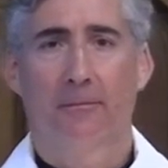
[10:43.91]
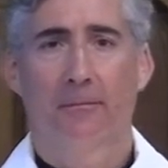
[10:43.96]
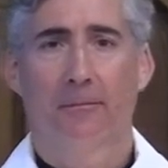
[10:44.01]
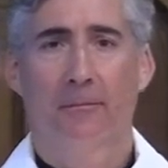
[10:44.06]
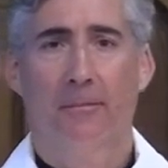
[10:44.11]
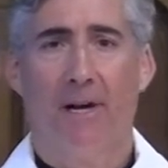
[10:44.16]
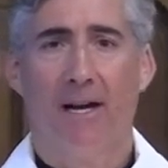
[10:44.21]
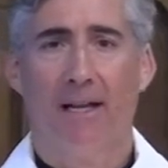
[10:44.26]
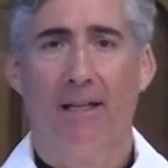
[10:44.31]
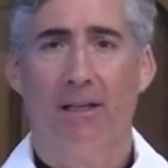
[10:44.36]

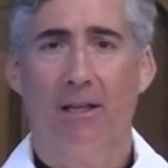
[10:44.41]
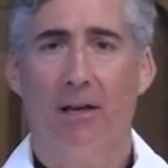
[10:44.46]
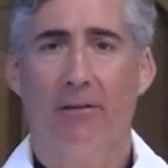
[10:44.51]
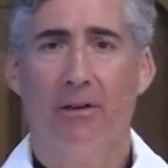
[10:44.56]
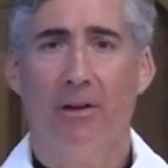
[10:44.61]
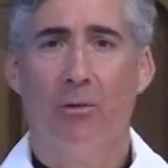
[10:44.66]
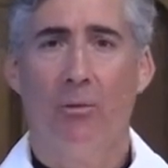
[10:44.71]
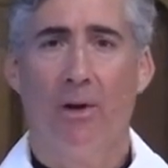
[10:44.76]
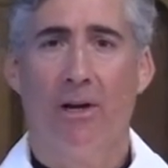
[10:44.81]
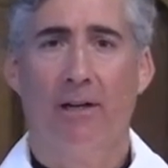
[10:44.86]
By
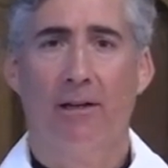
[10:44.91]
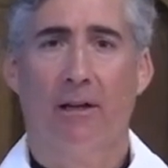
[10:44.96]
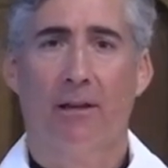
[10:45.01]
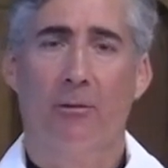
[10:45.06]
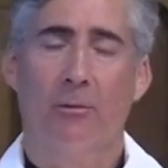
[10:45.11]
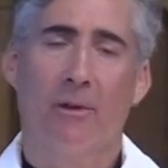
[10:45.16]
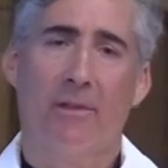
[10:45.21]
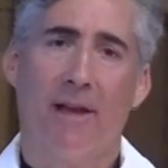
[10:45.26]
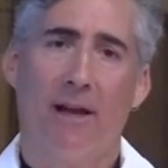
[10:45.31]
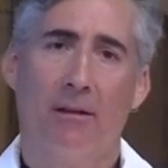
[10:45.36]
loving one another
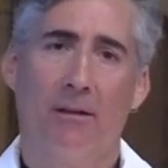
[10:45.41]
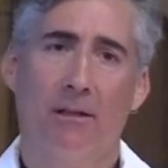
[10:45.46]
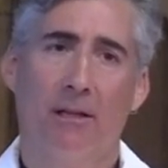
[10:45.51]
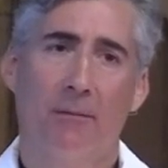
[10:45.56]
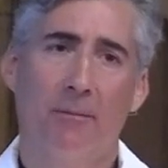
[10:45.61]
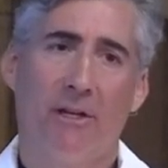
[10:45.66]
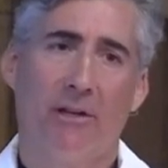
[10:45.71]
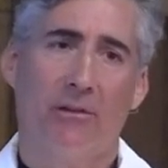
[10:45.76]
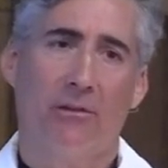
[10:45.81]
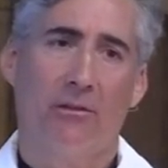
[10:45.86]
without
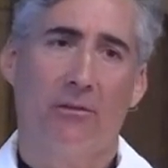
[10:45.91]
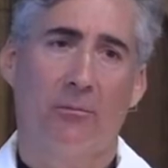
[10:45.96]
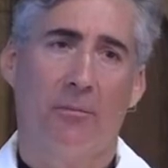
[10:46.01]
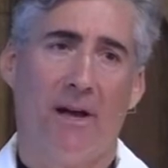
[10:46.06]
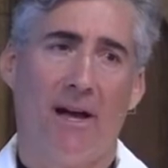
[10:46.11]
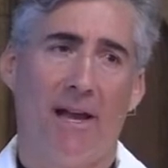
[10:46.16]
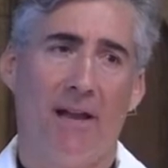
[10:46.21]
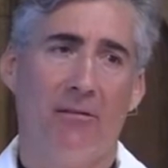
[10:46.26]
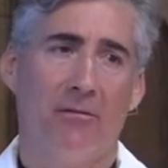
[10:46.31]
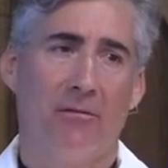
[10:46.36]
limits.
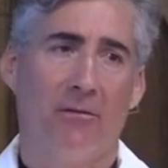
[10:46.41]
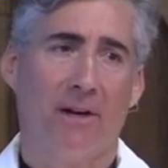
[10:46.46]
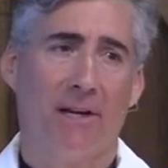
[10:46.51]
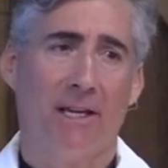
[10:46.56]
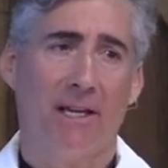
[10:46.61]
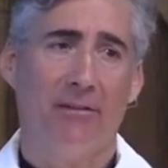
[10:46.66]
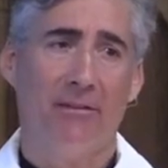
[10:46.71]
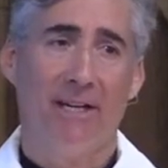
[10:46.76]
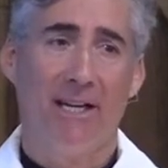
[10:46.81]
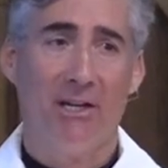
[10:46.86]
By
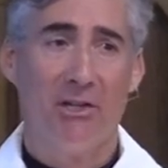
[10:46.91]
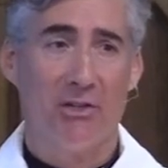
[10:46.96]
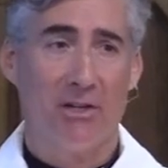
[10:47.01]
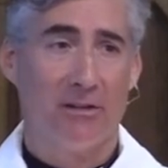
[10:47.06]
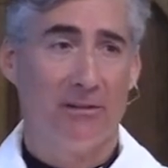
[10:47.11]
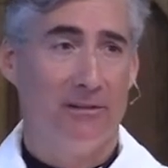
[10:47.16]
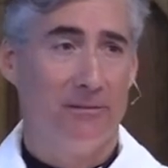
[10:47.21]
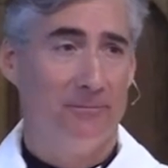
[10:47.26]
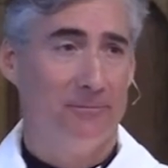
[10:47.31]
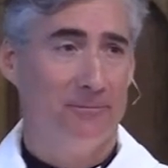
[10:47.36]
forgiving each other.